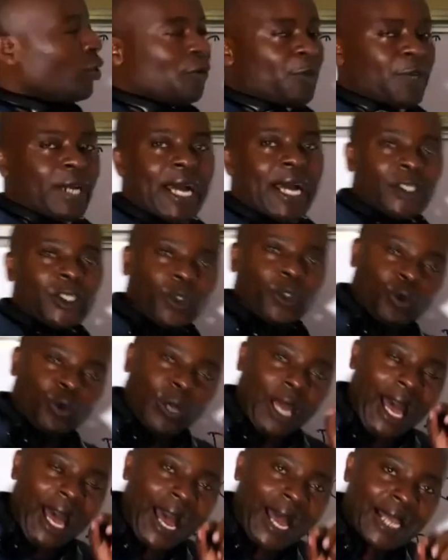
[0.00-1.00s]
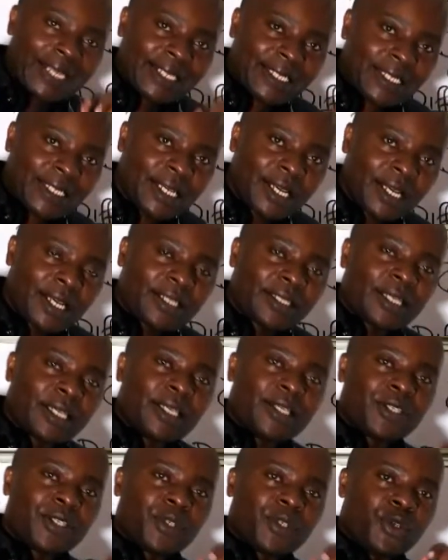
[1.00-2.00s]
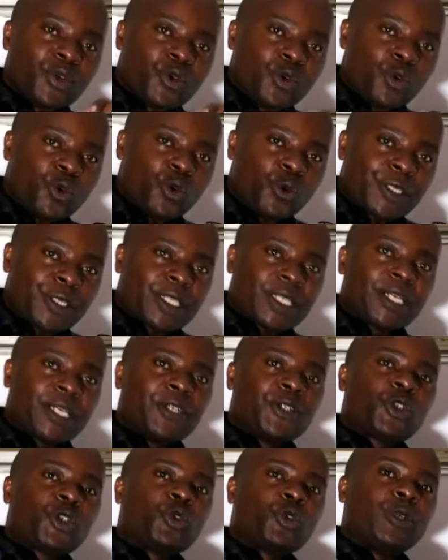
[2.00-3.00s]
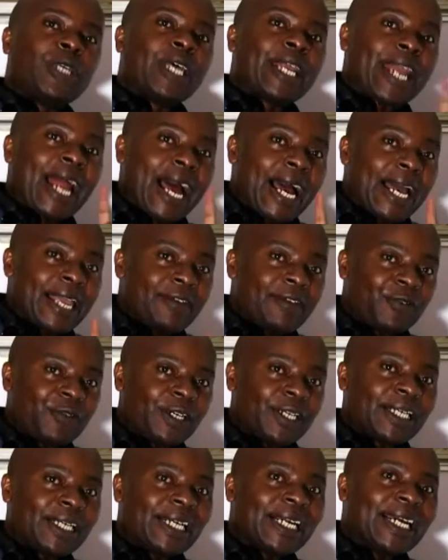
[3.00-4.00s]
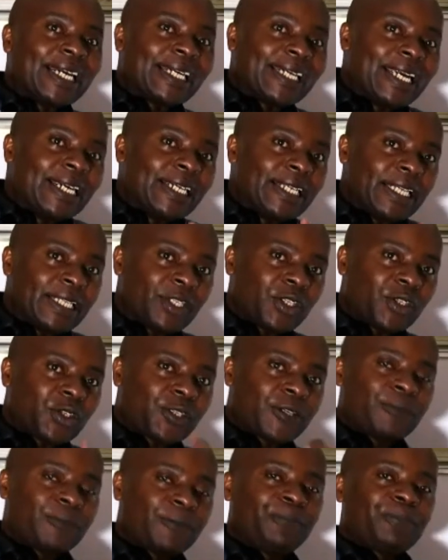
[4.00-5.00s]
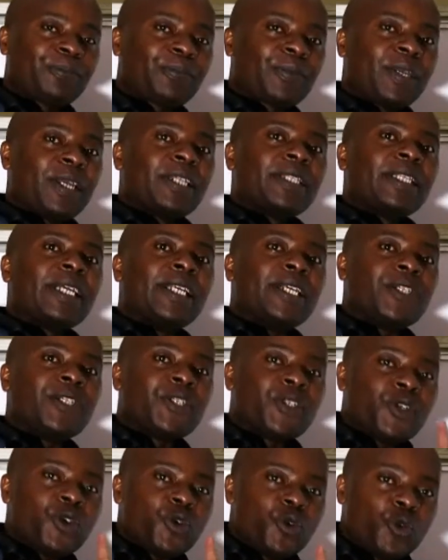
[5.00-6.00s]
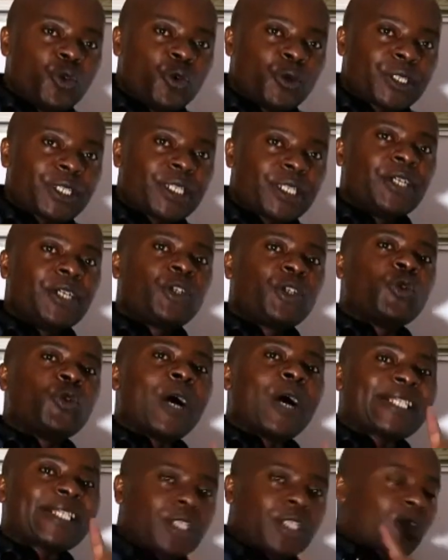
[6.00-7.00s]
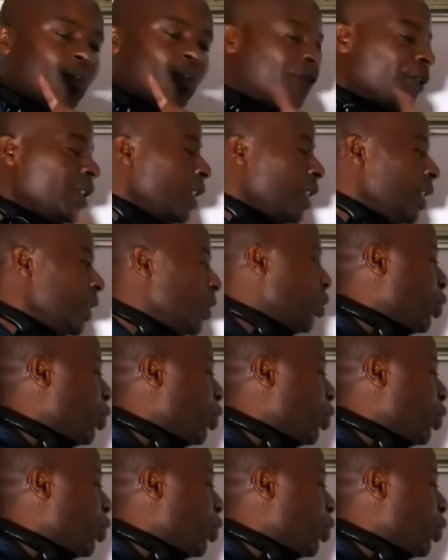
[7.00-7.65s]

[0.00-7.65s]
of calculus that is used to derive gradients, that is used to ascertain